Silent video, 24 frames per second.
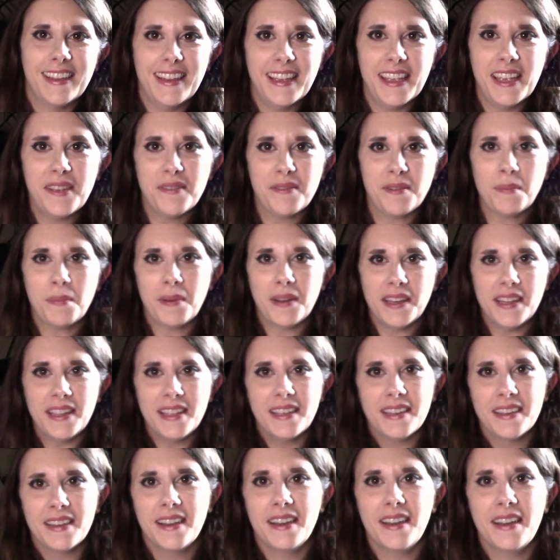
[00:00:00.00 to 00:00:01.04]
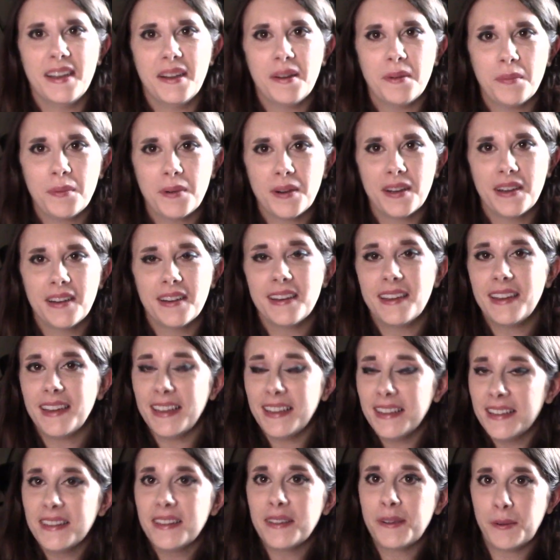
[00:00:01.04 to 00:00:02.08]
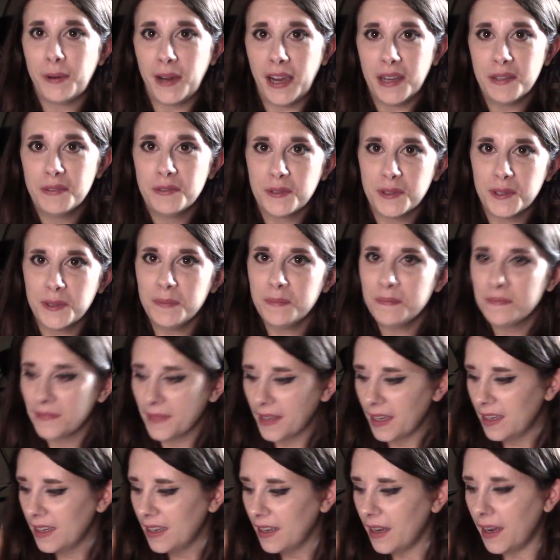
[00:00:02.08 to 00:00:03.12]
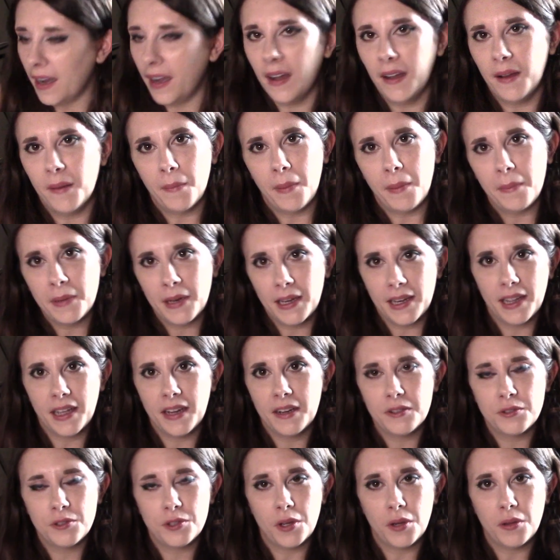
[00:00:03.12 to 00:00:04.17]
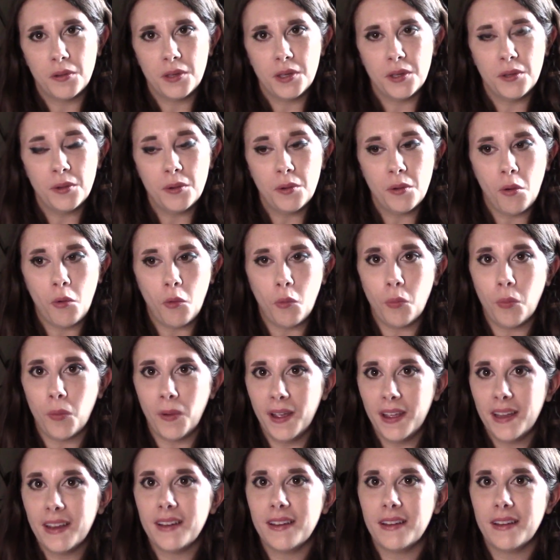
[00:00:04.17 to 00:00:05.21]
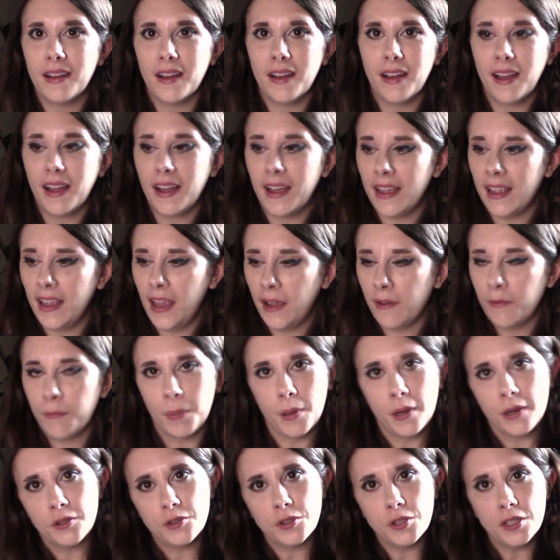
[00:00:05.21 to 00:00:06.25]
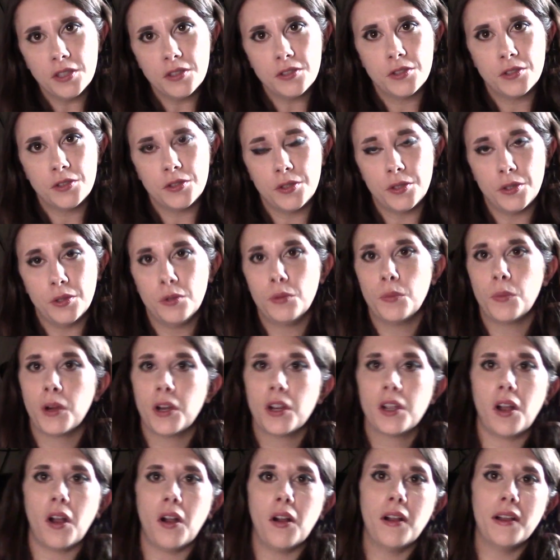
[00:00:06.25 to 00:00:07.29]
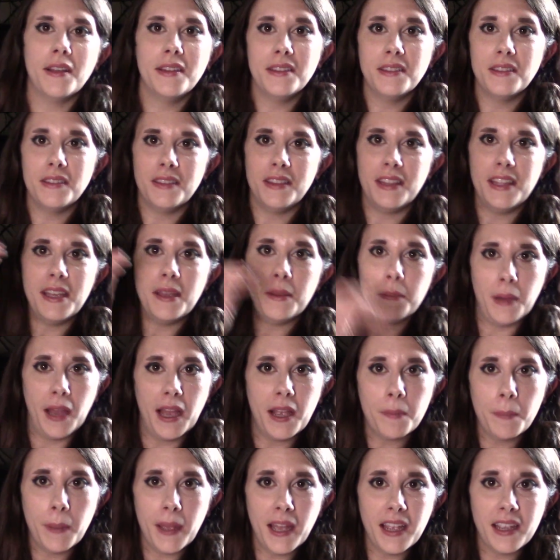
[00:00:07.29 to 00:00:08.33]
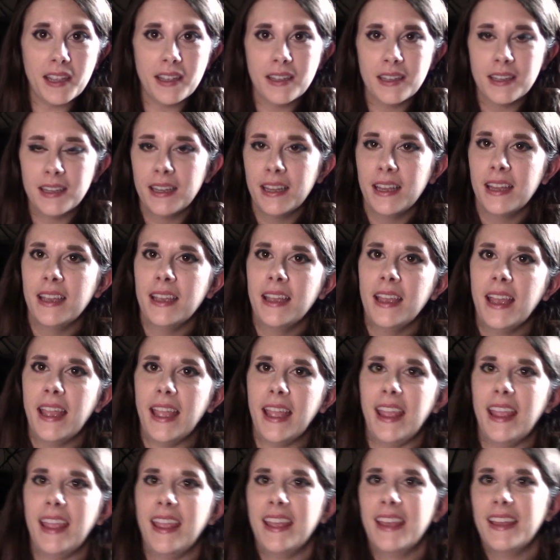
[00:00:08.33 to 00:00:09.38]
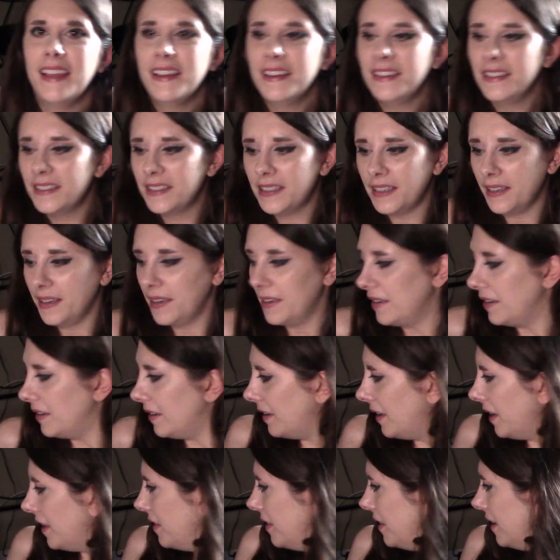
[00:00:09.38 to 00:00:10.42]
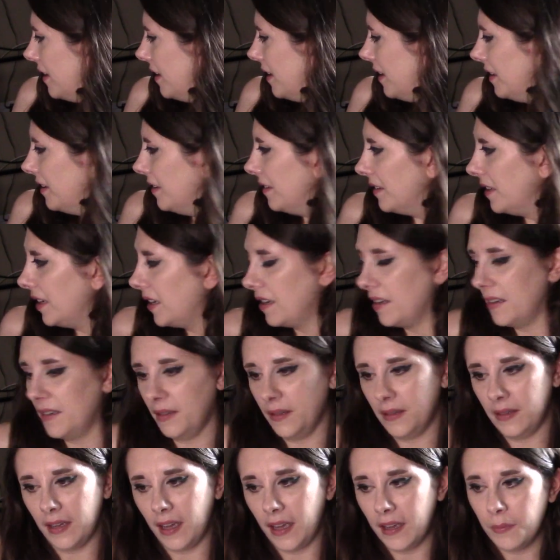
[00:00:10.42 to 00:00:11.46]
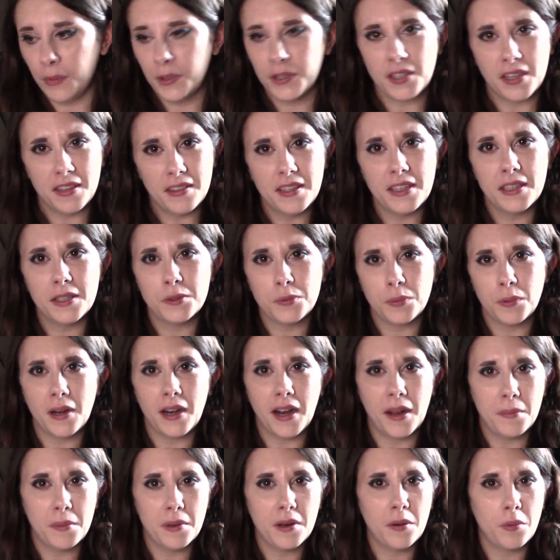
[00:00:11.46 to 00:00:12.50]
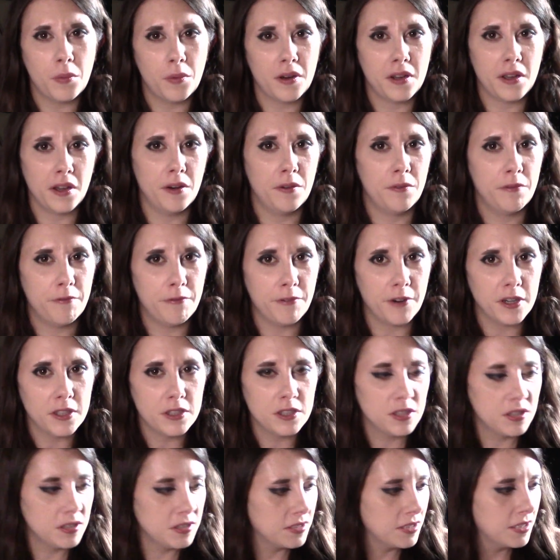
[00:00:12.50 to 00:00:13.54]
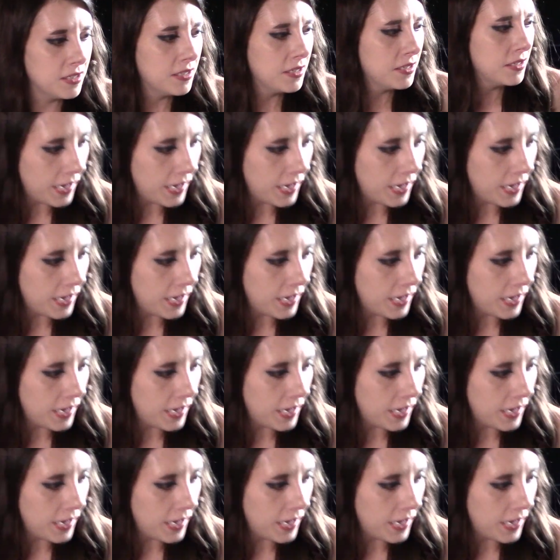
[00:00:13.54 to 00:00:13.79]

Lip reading: Hey everybody, we're in the craft room. I'm gonna kind of show you what I have purchased to work on the backpack, and then which I think is what I'm gonna work on first.